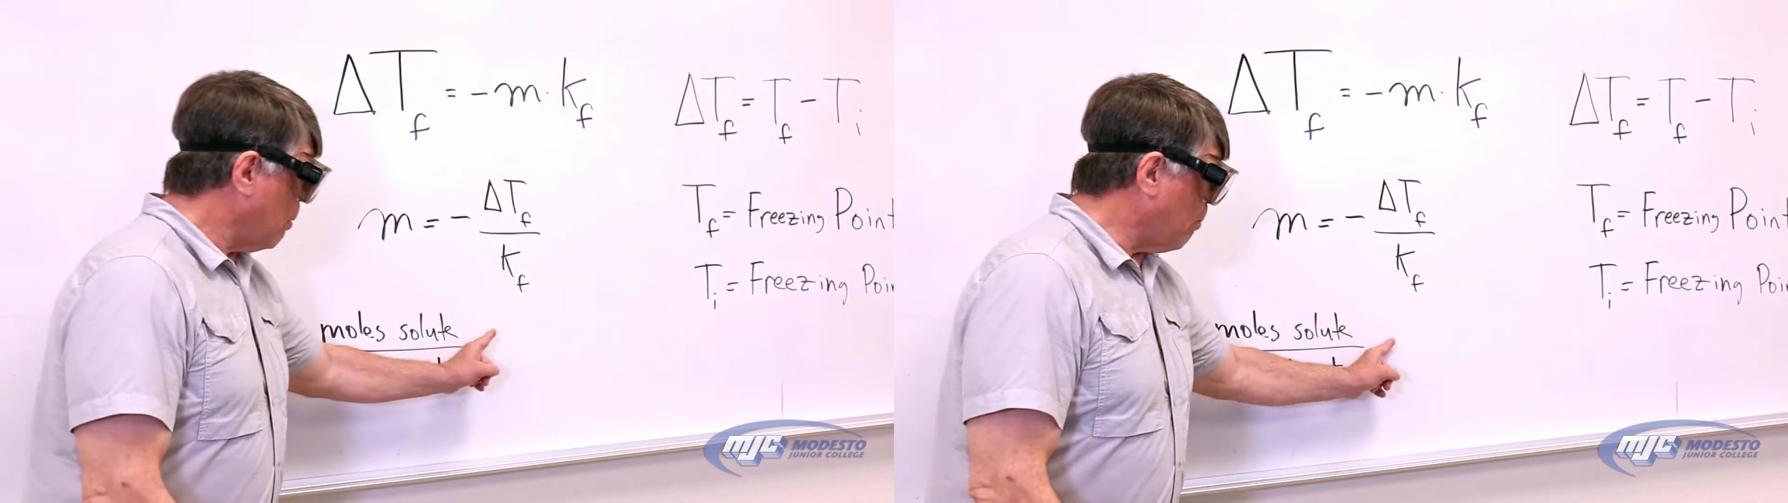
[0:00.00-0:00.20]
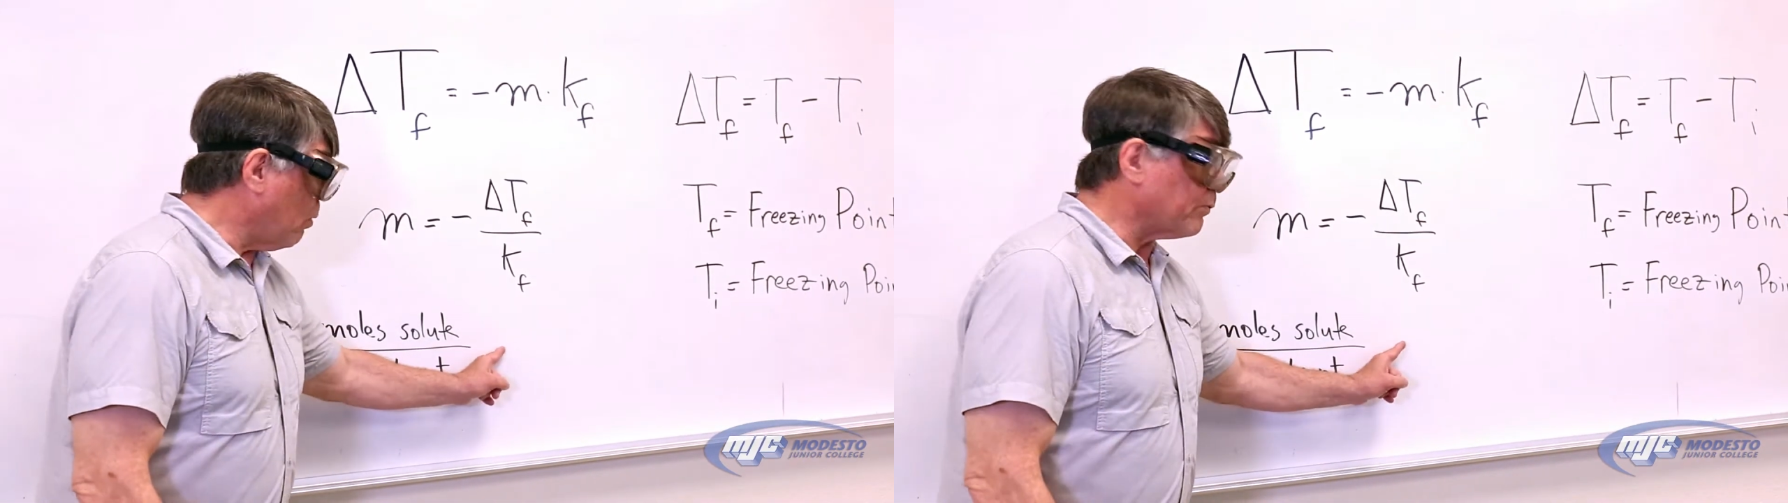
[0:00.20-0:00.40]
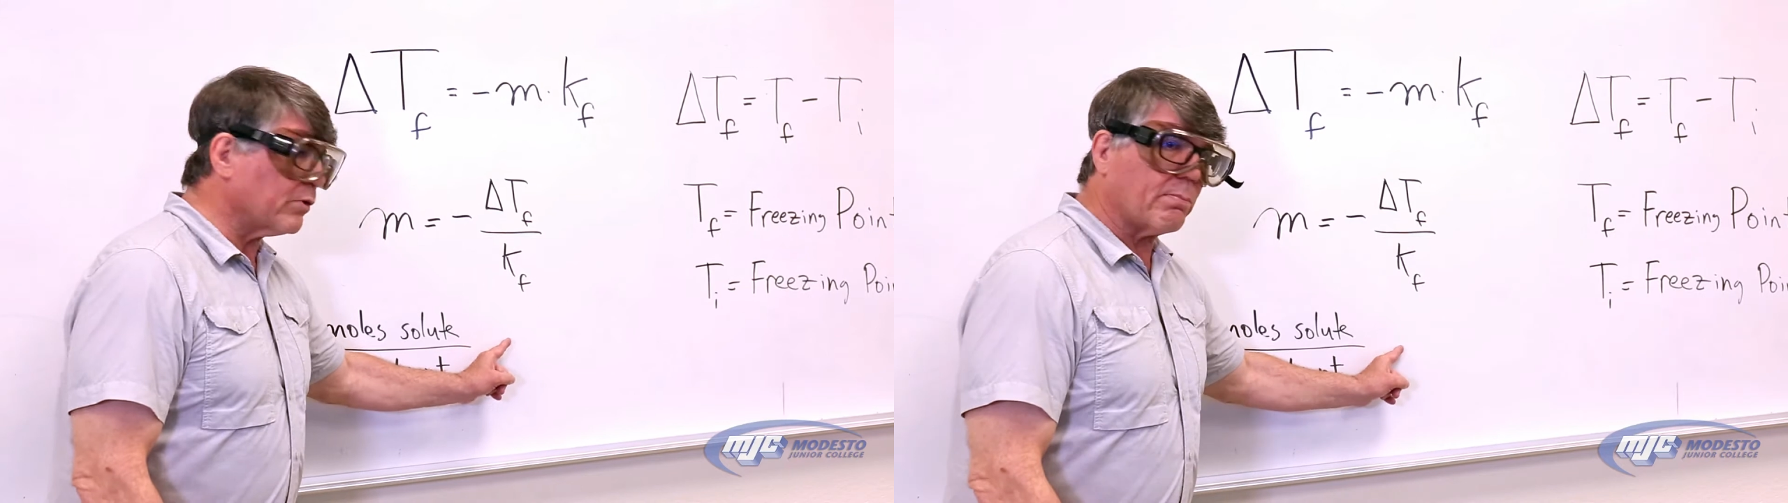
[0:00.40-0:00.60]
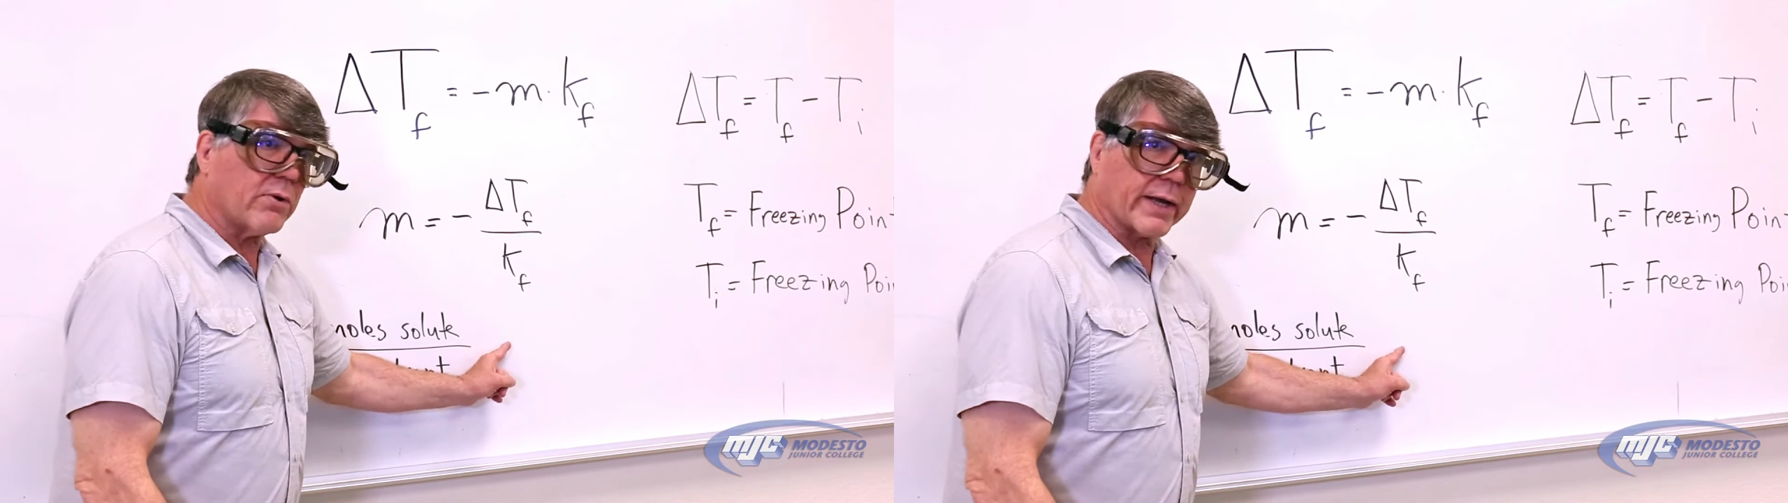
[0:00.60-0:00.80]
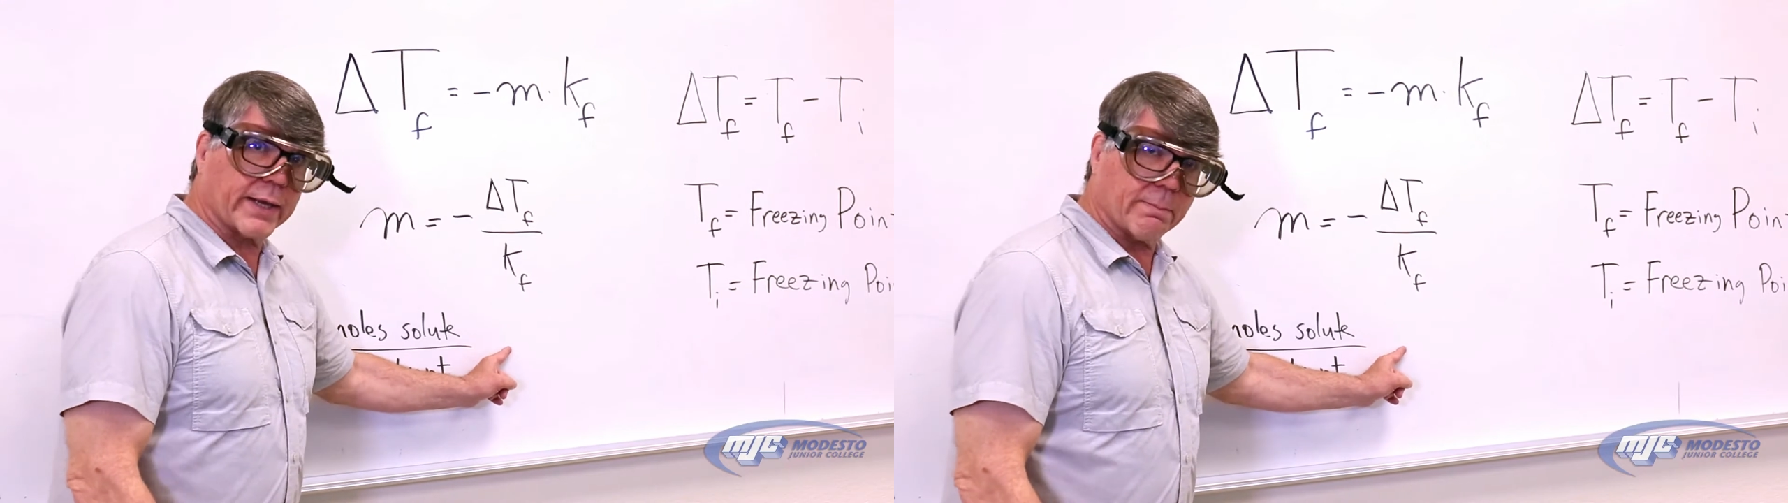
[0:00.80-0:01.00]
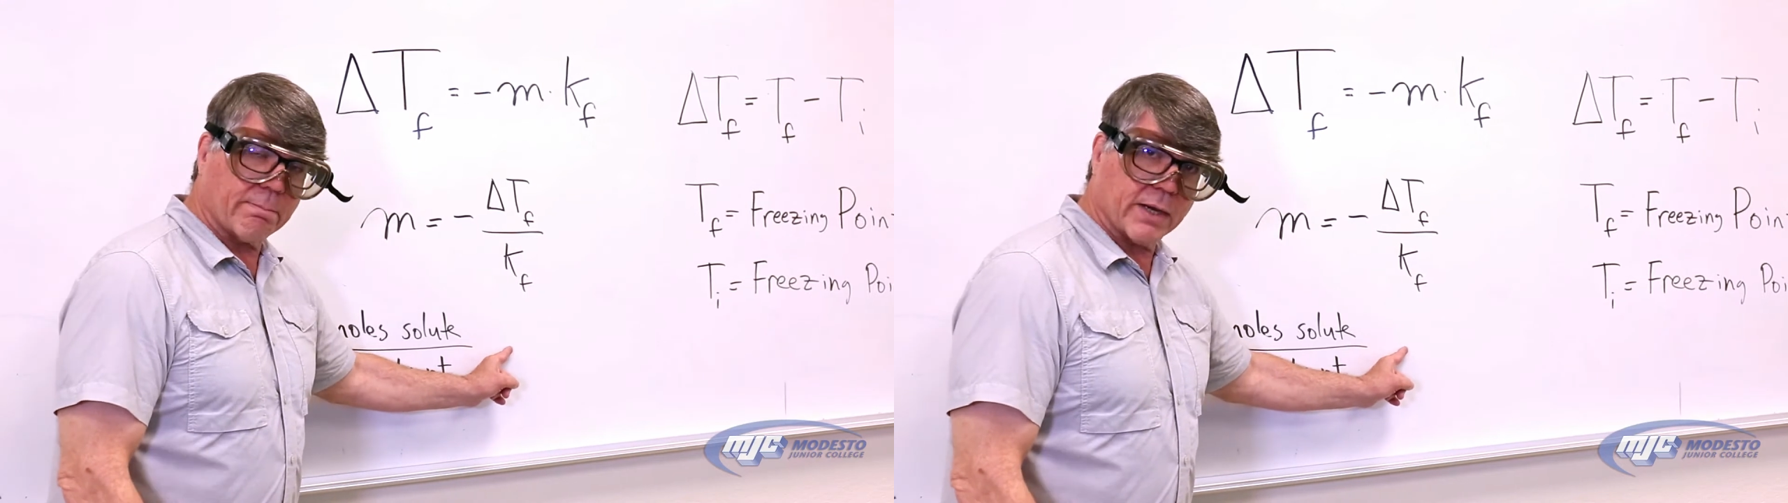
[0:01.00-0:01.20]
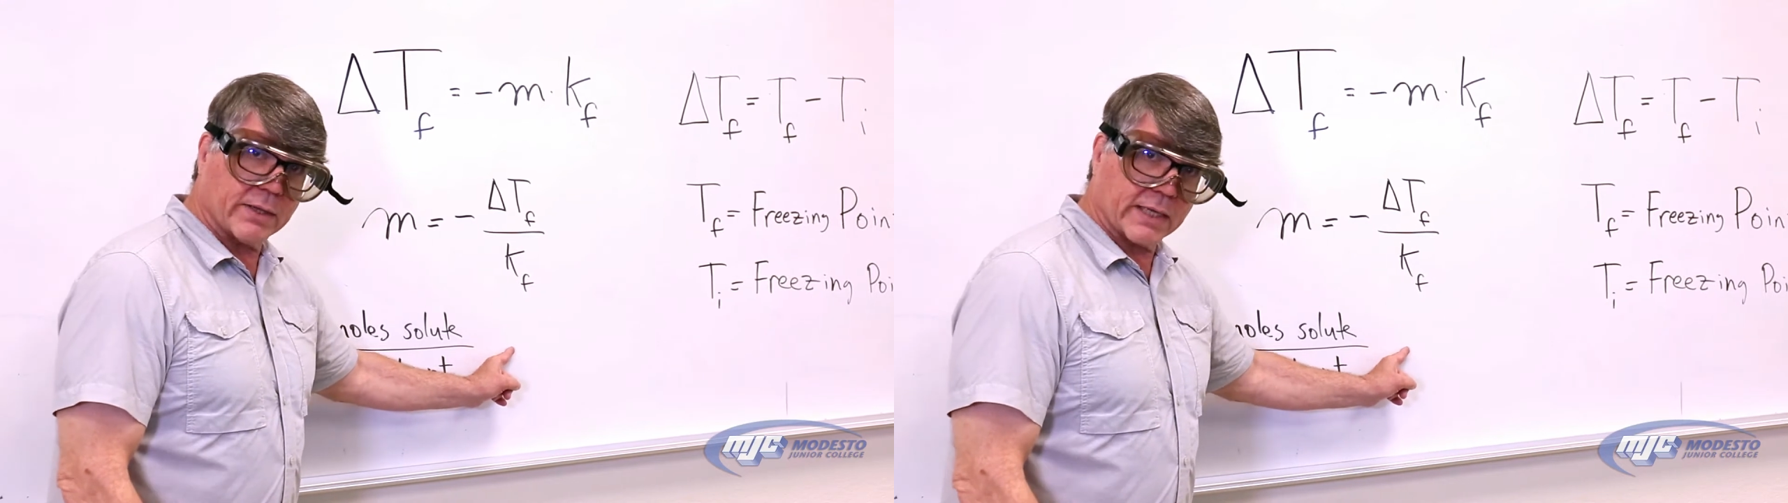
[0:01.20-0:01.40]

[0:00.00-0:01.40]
multiply it by the